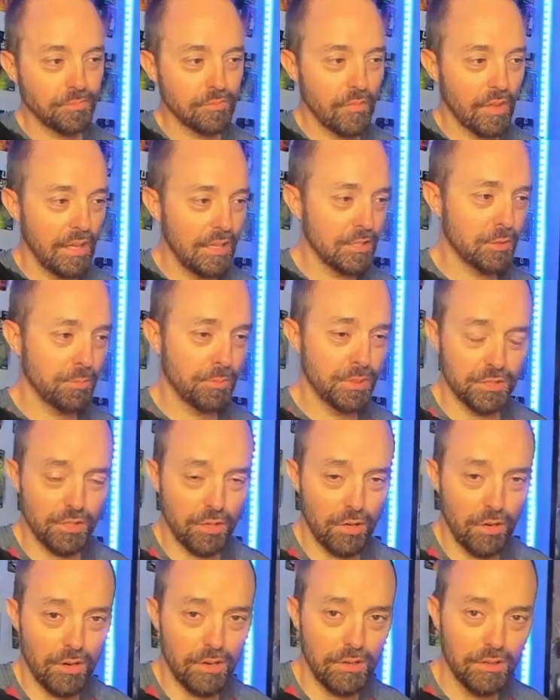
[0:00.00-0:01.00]
It's
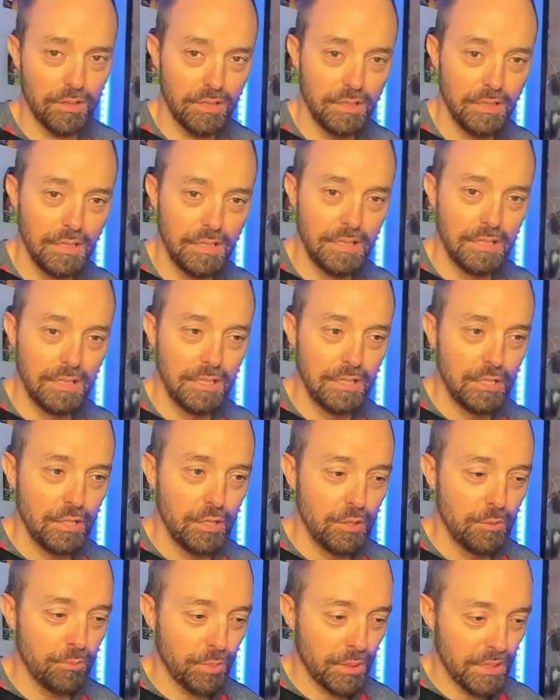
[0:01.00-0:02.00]
bizarre.
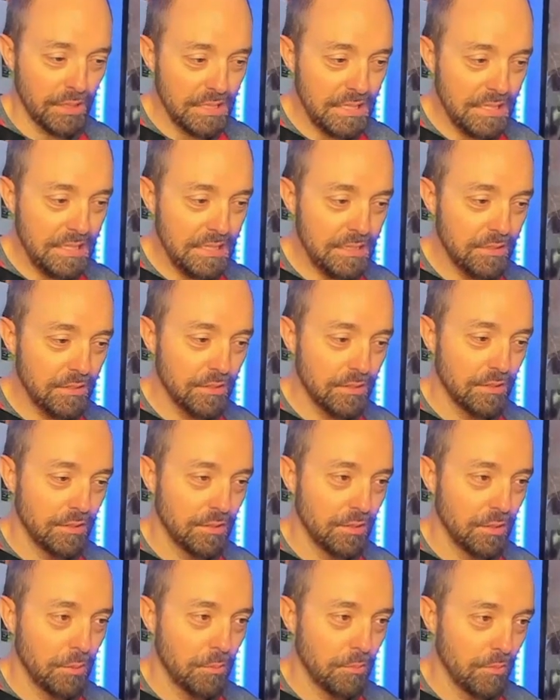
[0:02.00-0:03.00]
Please,
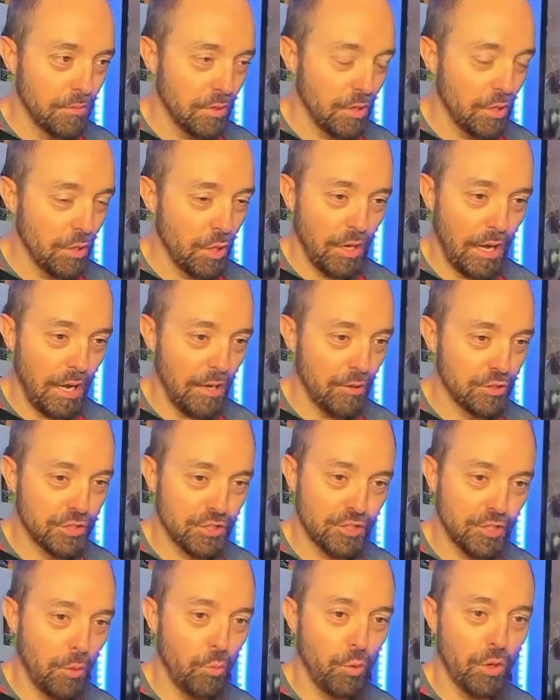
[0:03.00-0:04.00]

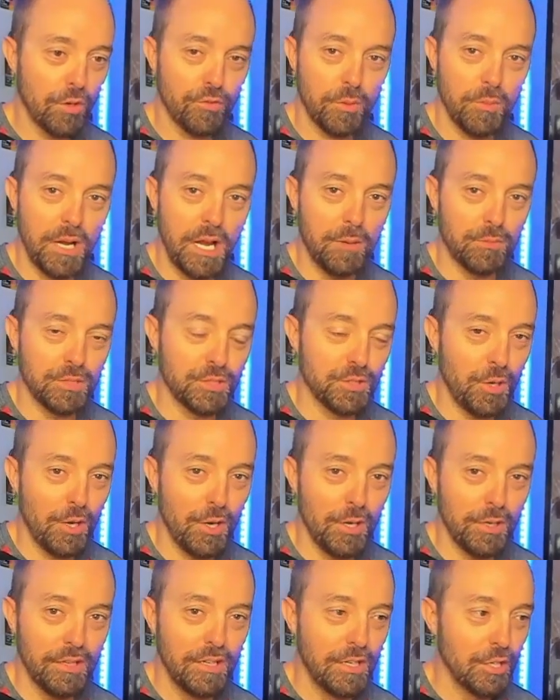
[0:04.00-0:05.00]
someone from
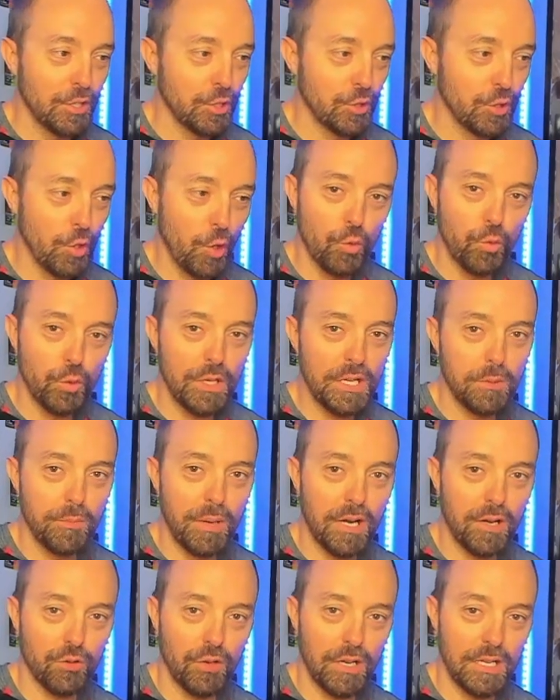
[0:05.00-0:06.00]
Amazon, go read
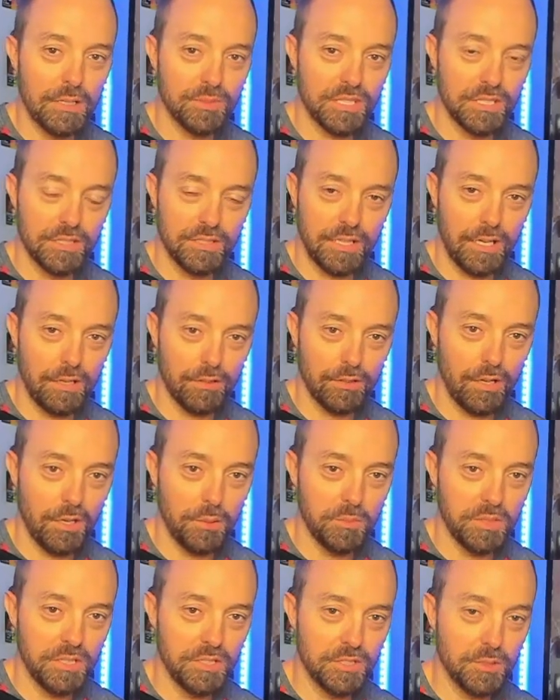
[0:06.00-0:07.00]
about Gramsci style
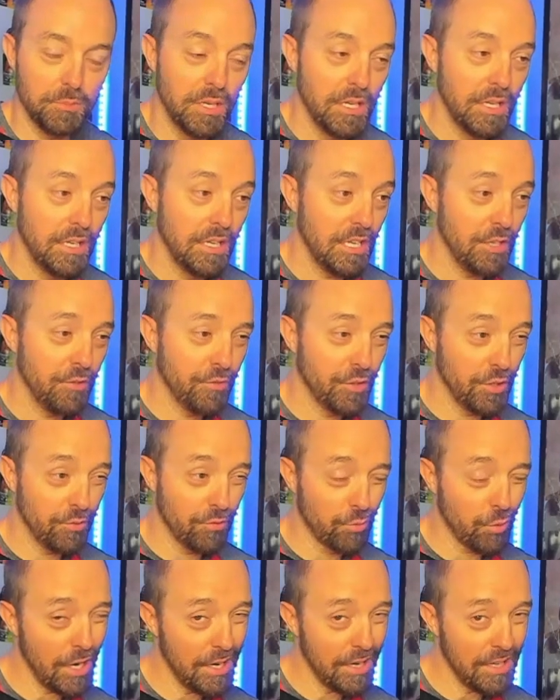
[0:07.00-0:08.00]
communism. If
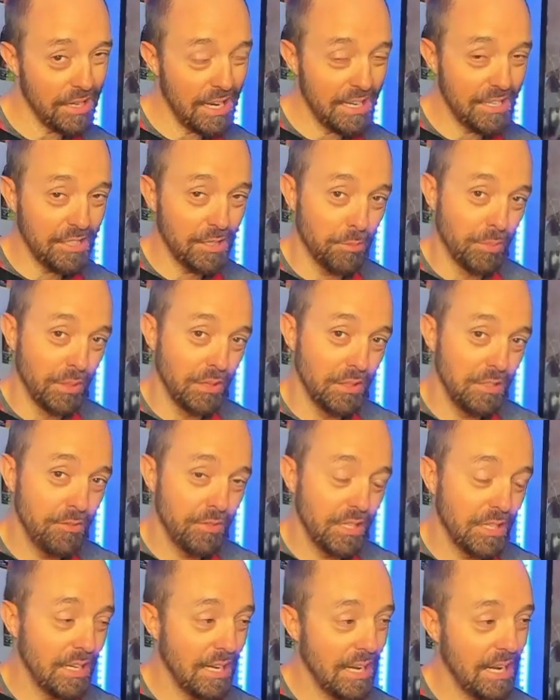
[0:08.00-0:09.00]
you've read it and you believe
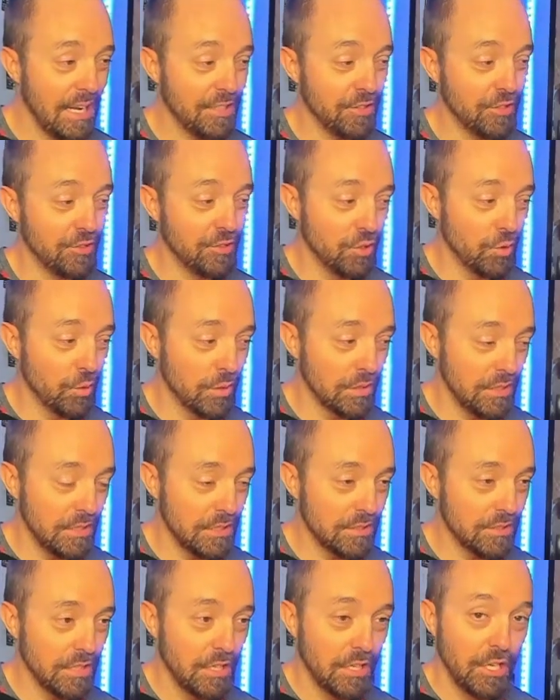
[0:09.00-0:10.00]
in it and you're doing this,